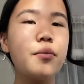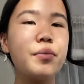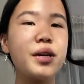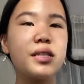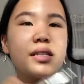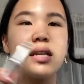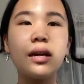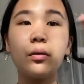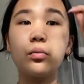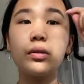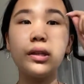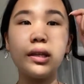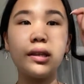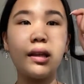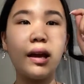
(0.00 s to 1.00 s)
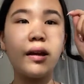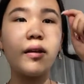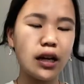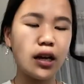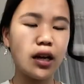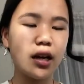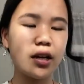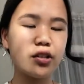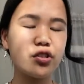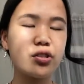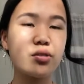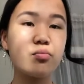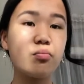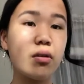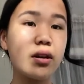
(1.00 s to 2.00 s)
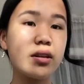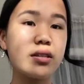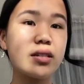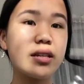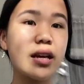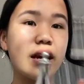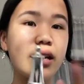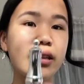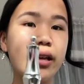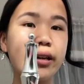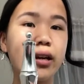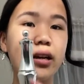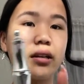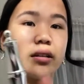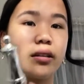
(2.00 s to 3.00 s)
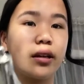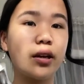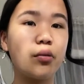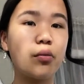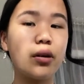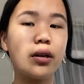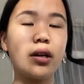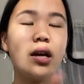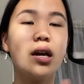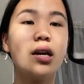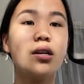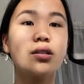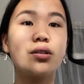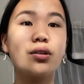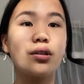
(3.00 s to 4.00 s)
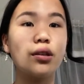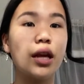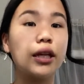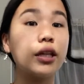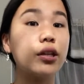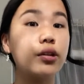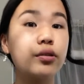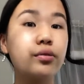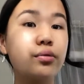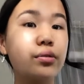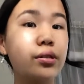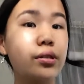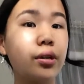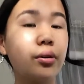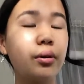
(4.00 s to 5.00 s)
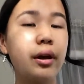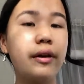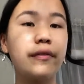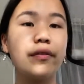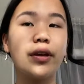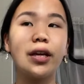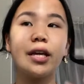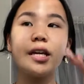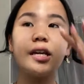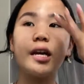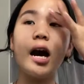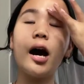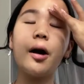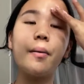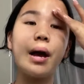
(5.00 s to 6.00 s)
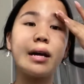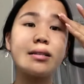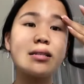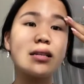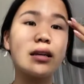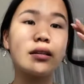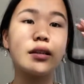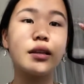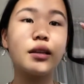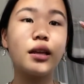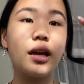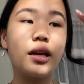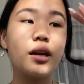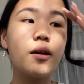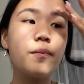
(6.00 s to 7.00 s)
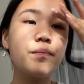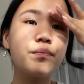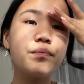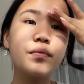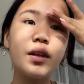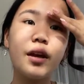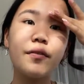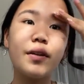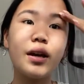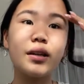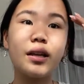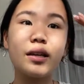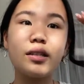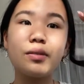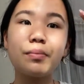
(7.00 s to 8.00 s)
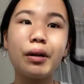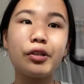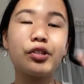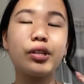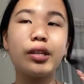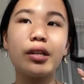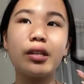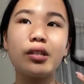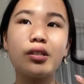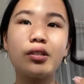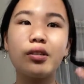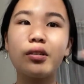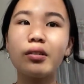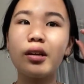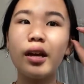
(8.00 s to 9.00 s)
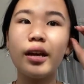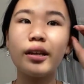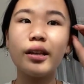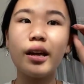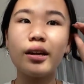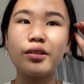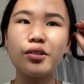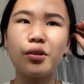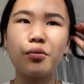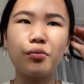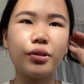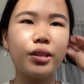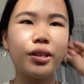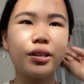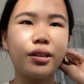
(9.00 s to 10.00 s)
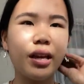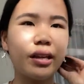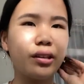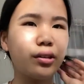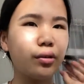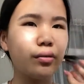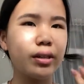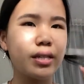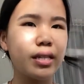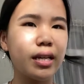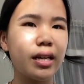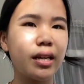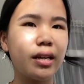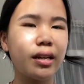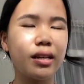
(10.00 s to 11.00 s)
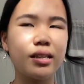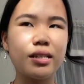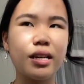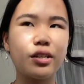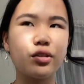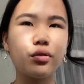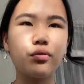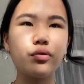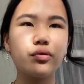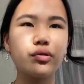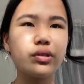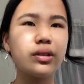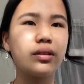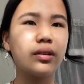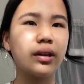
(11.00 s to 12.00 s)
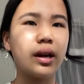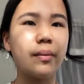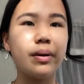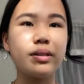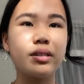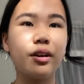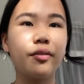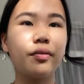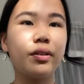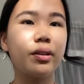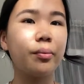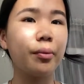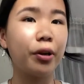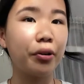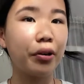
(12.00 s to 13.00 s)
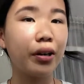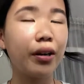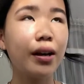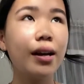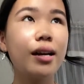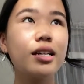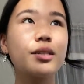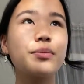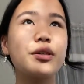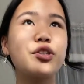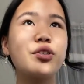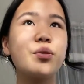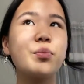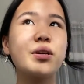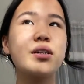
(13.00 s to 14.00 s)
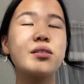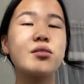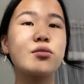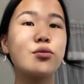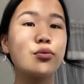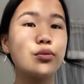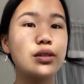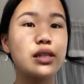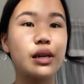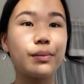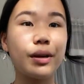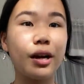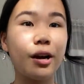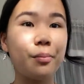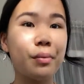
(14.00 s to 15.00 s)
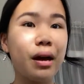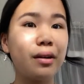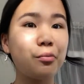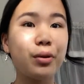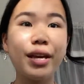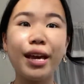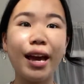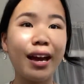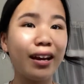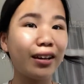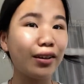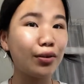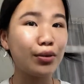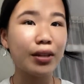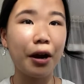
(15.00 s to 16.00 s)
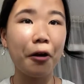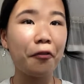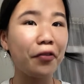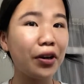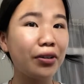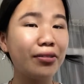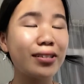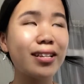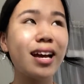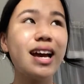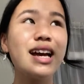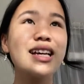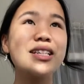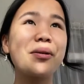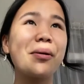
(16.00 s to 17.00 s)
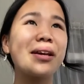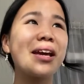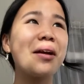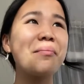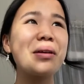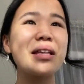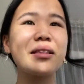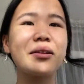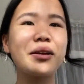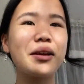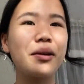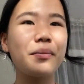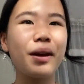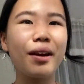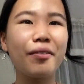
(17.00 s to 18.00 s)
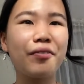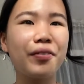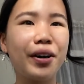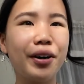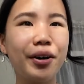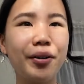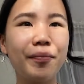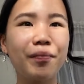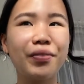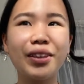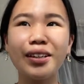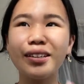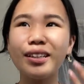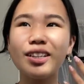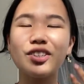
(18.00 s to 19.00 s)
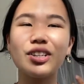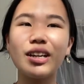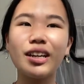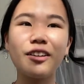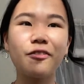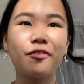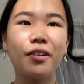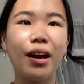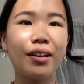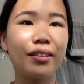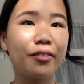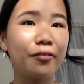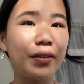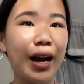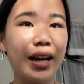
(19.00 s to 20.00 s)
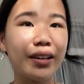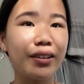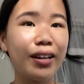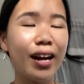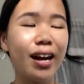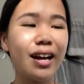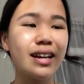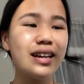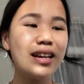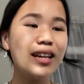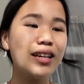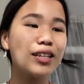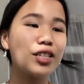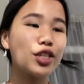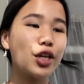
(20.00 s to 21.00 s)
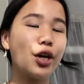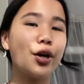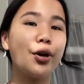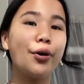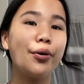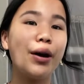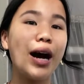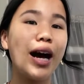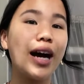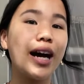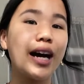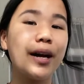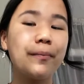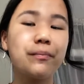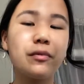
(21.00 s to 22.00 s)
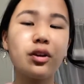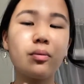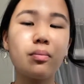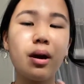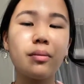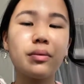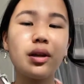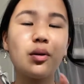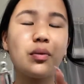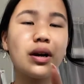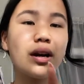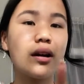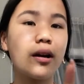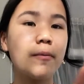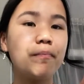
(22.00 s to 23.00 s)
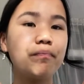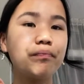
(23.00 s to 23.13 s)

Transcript: but it's like really light. I just wanted to get like a clear one to like use. So if it um, accidentally like if I like smudge it and I don't really like notice it because I don't usually look at myself in the mirror especially because school is coming up we can't use our phones so I can't be looking at my phone literally checking if I look fine or not so I'm gonna probably wear